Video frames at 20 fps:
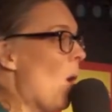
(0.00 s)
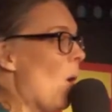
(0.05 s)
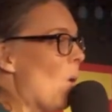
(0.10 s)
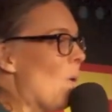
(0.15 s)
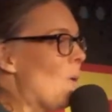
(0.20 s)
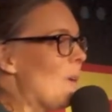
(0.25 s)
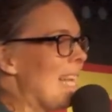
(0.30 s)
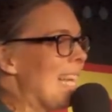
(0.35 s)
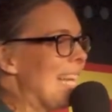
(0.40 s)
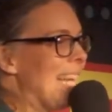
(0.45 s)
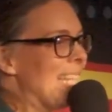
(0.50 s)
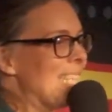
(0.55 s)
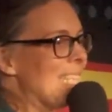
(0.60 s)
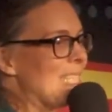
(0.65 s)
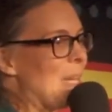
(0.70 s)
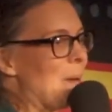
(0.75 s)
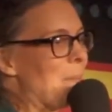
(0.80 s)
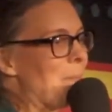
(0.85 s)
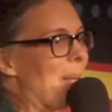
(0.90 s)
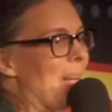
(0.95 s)
All I ended
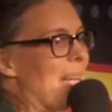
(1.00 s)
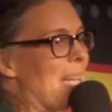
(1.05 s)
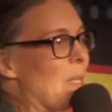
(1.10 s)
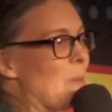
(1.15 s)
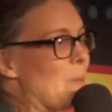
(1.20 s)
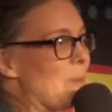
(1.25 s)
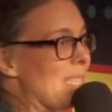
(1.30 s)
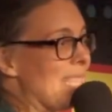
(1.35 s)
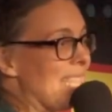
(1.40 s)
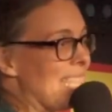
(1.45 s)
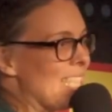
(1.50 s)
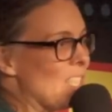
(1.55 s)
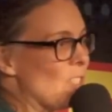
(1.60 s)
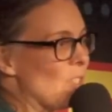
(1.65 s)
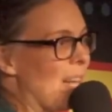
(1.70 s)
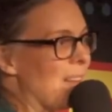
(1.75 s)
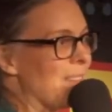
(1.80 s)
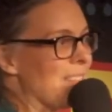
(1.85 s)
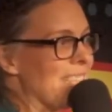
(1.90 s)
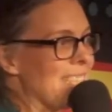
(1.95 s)
up buying was an
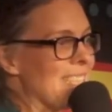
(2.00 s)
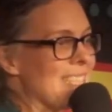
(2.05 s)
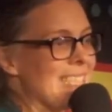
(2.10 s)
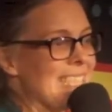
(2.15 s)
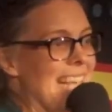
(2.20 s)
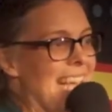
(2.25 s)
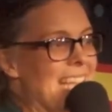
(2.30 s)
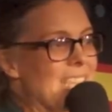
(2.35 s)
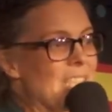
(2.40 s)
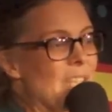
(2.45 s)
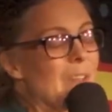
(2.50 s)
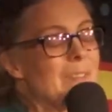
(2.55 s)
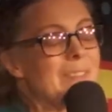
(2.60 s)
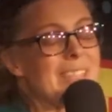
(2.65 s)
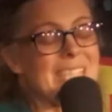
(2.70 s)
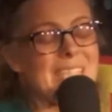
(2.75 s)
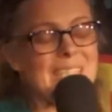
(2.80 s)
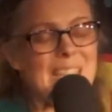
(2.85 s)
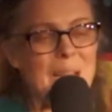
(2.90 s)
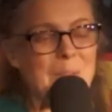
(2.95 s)
extravagant set of
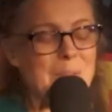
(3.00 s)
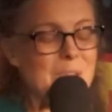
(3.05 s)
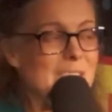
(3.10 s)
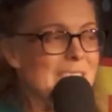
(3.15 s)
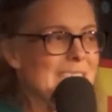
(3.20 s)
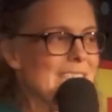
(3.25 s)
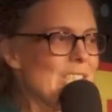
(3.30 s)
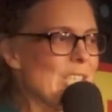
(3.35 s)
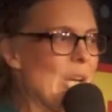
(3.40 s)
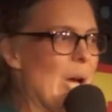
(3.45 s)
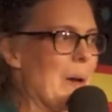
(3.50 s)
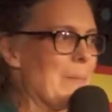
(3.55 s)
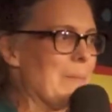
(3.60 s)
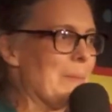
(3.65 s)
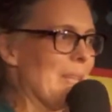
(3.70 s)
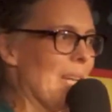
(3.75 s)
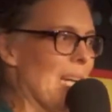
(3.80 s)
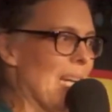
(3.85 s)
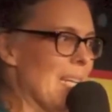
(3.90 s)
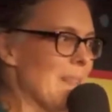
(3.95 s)
exceptionally sharp
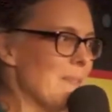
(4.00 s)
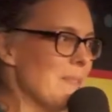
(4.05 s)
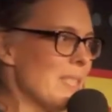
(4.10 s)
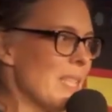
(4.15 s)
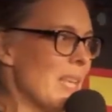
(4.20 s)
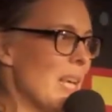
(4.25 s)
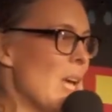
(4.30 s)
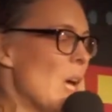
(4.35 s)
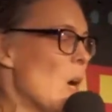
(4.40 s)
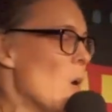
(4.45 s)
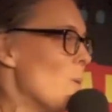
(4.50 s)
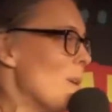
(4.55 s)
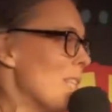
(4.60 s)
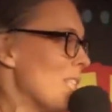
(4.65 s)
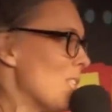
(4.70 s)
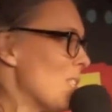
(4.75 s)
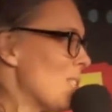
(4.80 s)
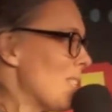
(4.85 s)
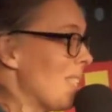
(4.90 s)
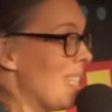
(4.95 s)
knives, which
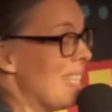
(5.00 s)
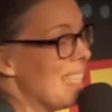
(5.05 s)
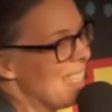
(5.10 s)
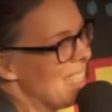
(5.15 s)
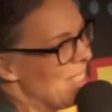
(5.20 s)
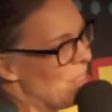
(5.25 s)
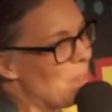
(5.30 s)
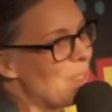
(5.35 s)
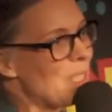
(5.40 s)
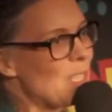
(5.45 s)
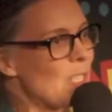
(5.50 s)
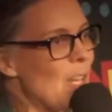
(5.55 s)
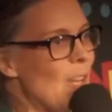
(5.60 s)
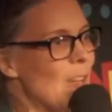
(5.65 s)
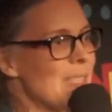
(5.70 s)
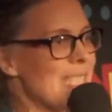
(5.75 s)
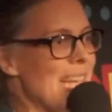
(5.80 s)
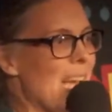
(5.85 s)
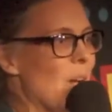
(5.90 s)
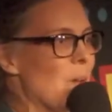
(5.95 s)
was
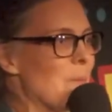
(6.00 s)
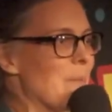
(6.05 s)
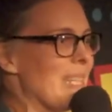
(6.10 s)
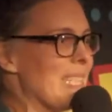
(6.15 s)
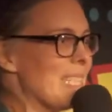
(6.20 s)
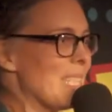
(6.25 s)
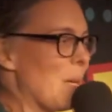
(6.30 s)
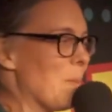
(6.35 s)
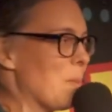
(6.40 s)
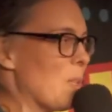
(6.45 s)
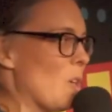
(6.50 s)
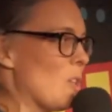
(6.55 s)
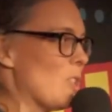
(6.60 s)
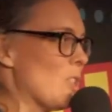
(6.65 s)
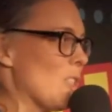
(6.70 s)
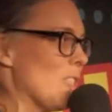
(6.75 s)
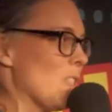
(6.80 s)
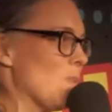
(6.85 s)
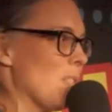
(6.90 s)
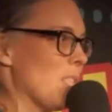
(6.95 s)
no doubt my
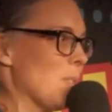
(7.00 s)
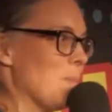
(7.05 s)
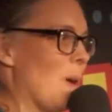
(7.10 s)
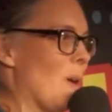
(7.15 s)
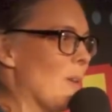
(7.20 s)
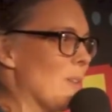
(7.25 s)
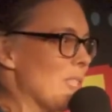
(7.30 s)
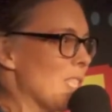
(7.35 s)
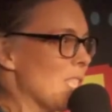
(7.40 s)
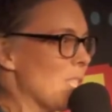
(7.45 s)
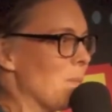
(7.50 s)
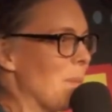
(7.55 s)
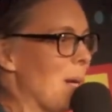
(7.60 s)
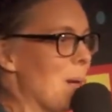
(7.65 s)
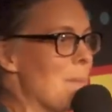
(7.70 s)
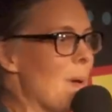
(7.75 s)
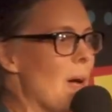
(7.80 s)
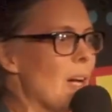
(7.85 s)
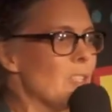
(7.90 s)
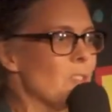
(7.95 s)
subconscious response to my
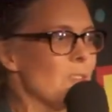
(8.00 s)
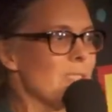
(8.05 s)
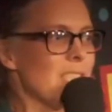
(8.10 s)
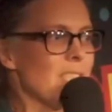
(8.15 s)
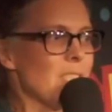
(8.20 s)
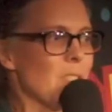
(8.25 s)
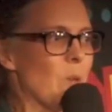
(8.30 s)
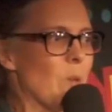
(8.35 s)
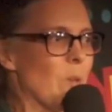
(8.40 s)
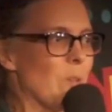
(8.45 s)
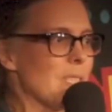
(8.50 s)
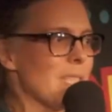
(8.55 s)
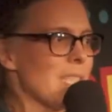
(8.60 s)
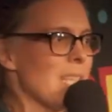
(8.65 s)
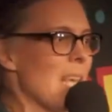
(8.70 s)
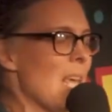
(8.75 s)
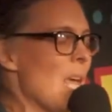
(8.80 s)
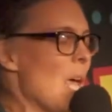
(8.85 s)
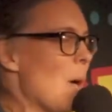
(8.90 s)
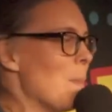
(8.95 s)
murderous thoughts
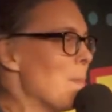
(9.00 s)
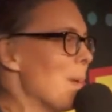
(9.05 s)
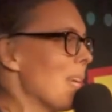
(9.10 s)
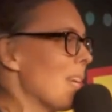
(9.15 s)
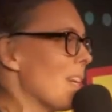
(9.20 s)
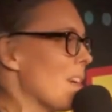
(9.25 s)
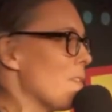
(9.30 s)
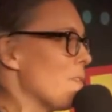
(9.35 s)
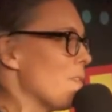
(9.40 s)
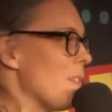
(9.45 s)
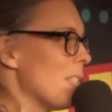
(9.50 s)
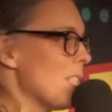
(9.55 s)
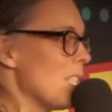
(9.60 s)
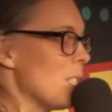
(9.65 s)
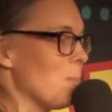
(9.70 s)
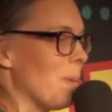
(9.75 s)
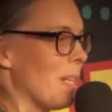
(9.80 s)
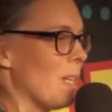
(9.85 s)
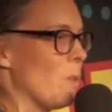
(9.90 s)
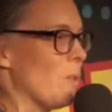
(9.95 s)
of being
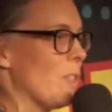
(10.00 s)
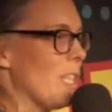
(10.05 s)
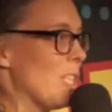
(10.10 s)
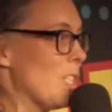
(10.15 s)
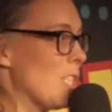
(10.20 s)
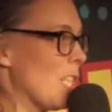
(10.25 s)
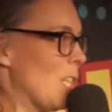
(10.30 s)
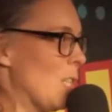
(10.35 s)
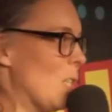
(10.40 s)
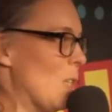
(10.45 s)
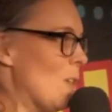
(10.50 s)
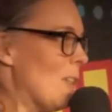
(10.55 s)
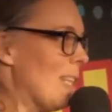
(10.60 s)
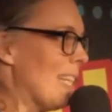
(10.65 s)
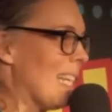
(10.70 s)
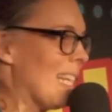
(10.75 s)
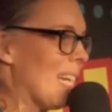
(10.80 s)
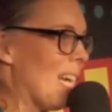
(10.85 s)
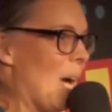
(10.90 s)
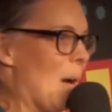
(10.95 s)
confronted by all those
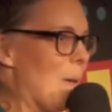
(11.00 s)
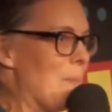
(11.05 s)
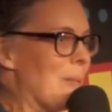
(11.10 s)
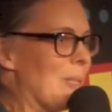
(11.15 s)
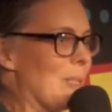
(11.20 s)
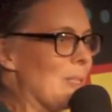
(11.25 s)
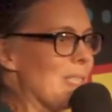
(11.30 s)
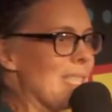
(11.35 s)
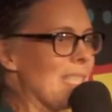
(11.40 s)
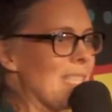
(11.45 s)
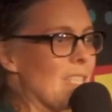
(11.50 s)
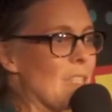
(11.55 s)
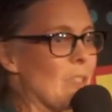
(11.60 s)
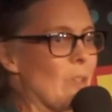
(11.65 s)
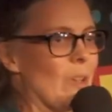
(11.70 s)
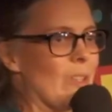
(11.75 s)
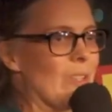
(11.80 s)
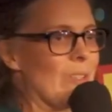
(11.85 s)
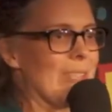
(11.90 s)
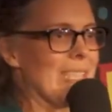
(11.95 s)
canoodling couples in the
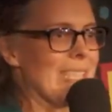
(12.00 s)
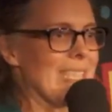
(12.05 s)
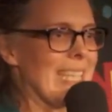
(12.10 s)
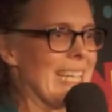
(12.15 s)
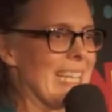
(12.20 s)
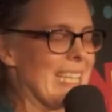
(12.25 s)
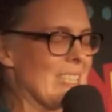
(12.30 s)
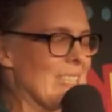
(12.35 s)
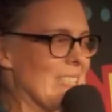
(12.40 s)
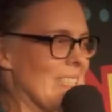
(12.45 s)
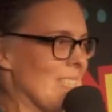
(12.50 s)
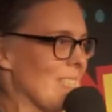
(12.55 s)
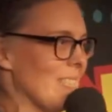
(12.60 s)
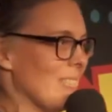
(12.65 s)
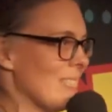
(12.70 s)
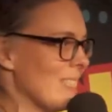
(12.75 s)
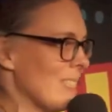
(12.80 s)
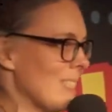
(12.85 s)
crockery section.